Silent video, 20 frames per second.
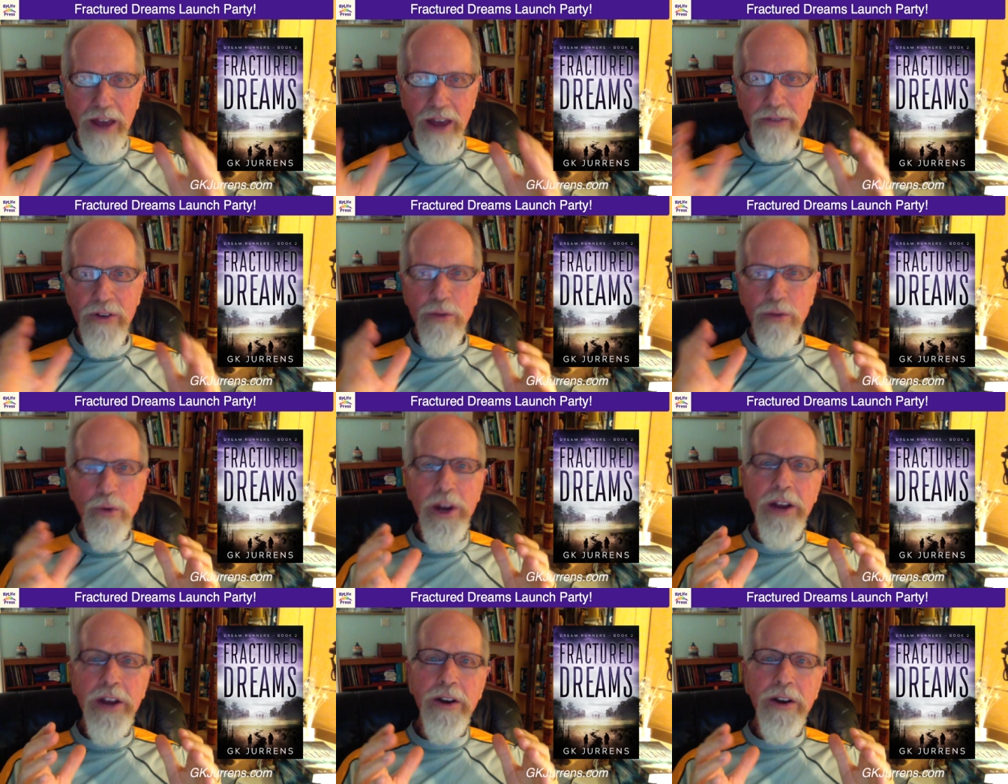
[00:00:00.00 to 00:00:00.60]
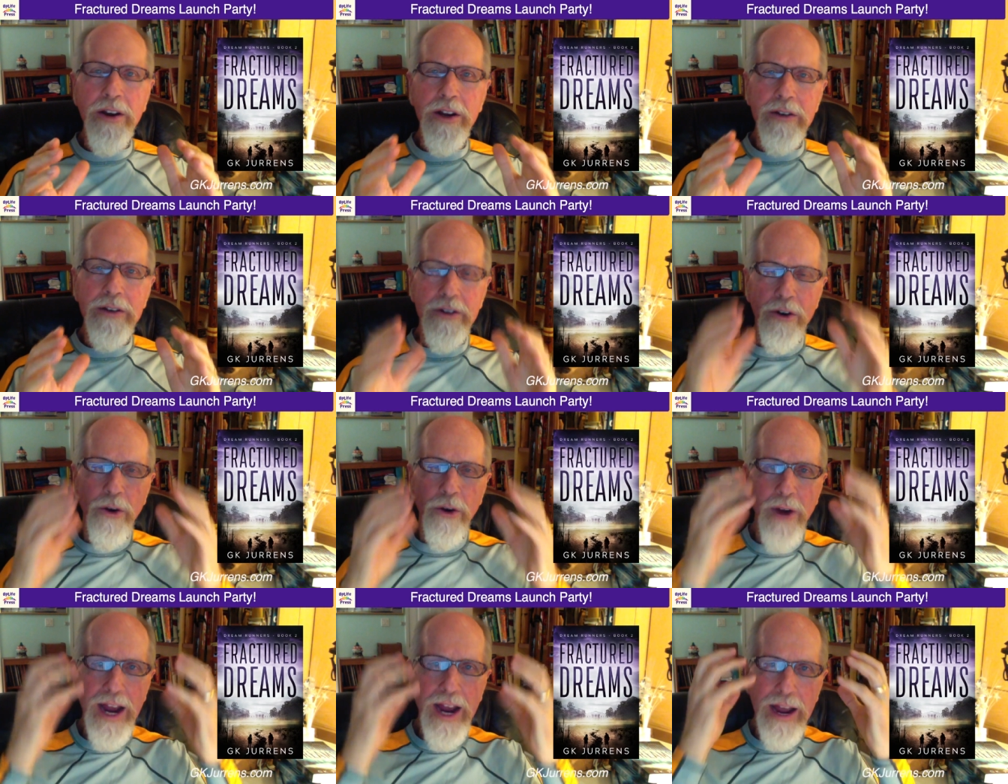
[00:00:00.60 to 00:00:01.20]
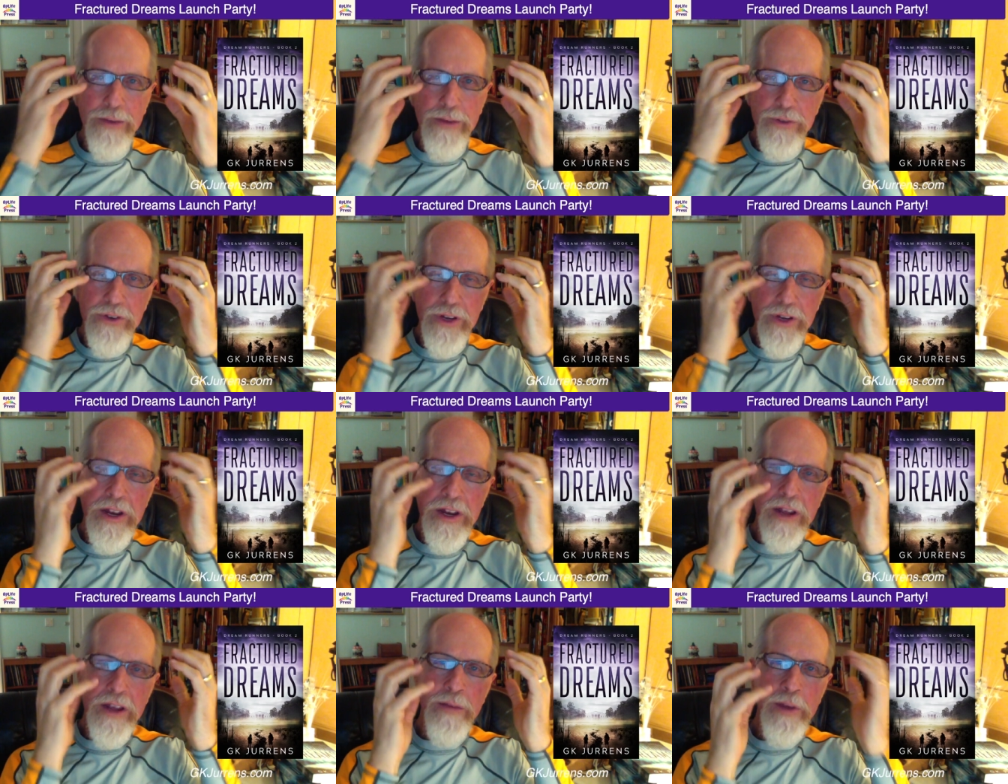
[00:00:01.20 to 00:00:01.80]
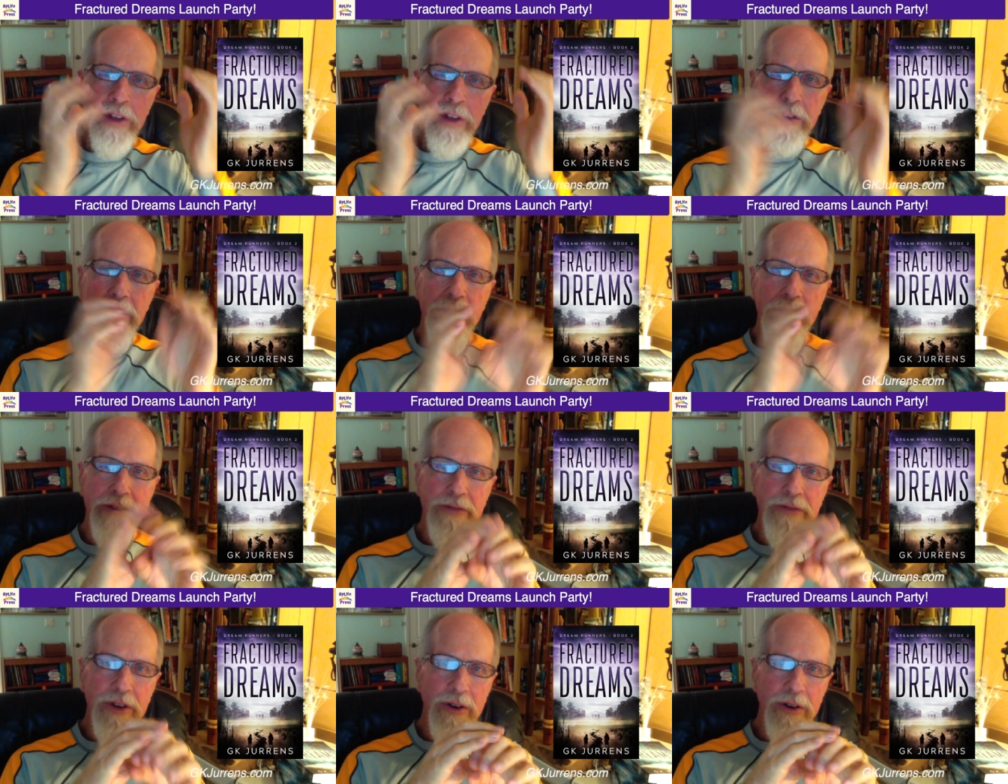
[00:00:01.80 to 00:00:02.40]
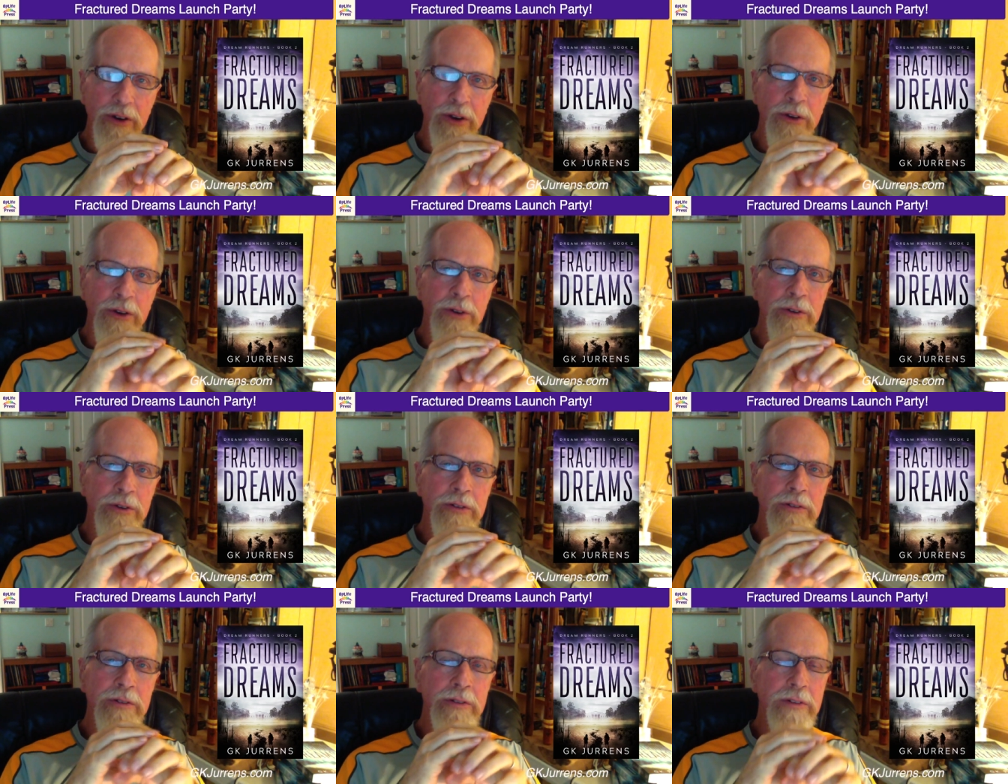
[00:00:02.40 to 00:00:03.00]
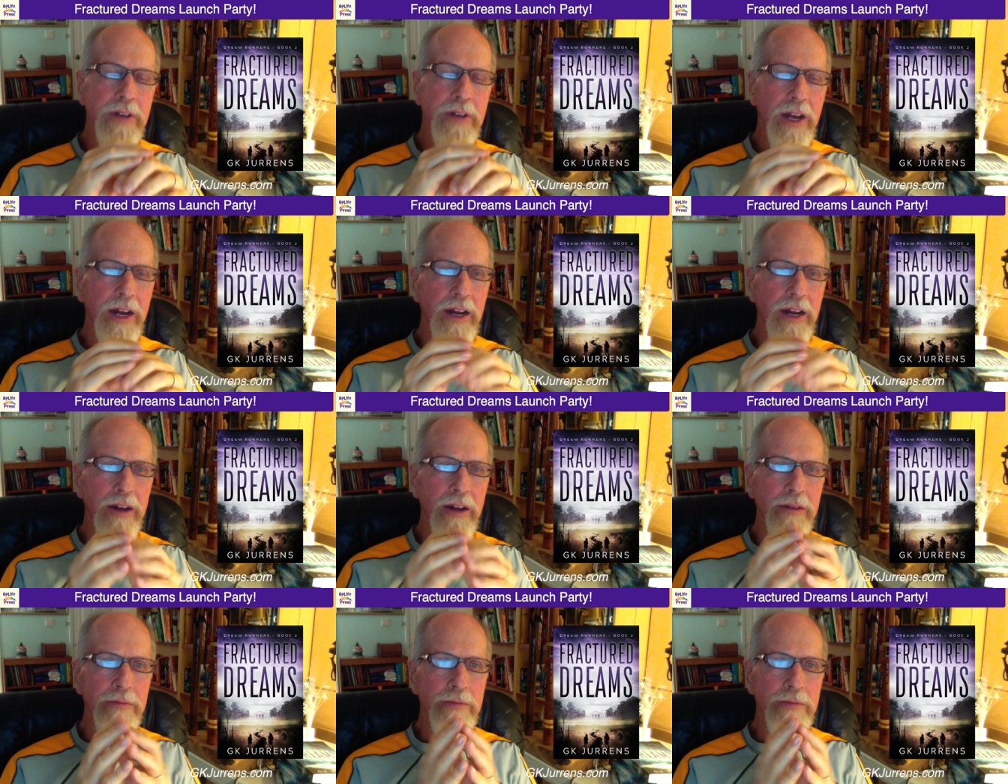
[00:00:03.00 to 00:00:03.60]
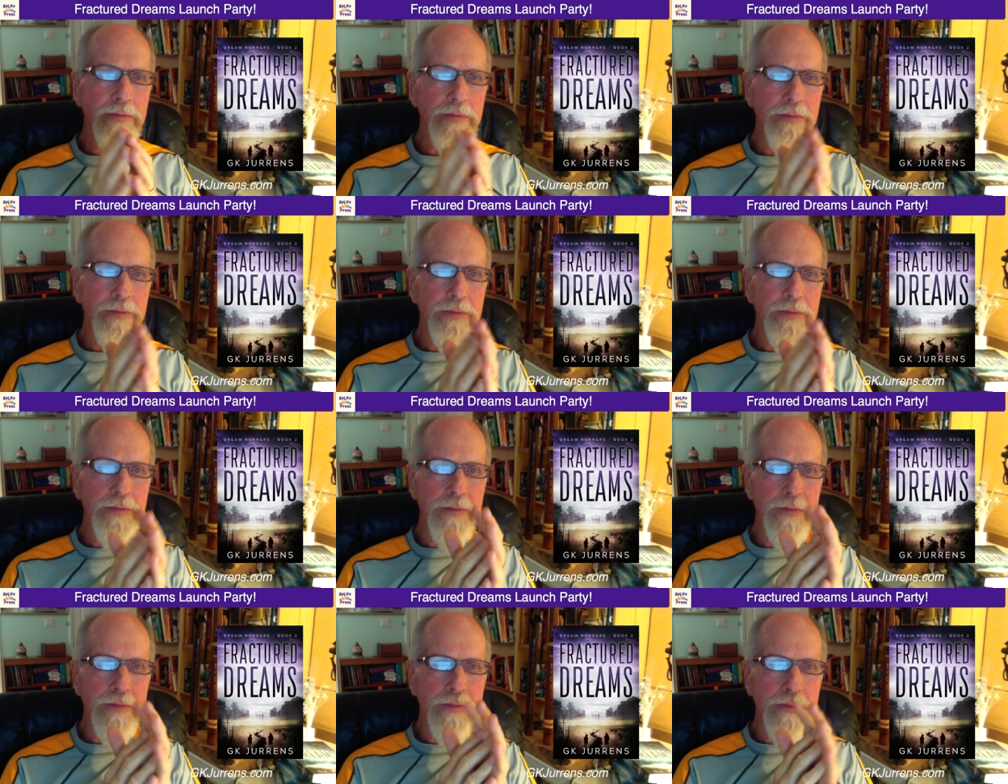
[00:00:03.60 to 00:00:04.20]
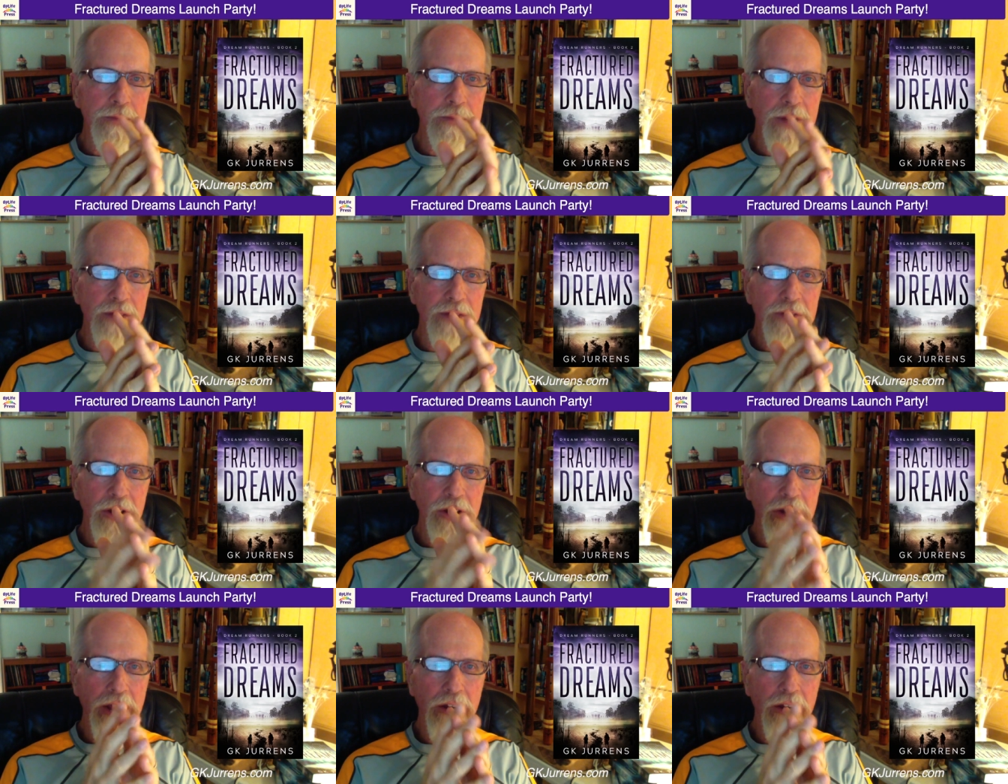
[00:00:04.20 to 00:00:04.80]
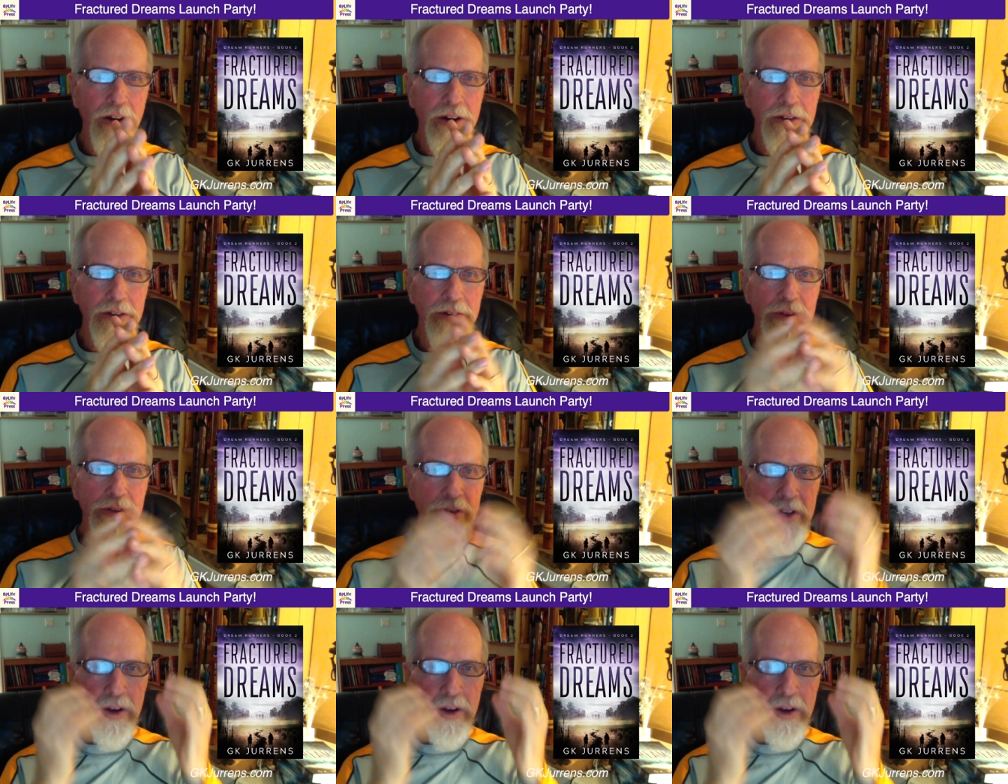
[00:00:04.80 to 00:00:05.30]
Every reader crafts an image of their own, of their characters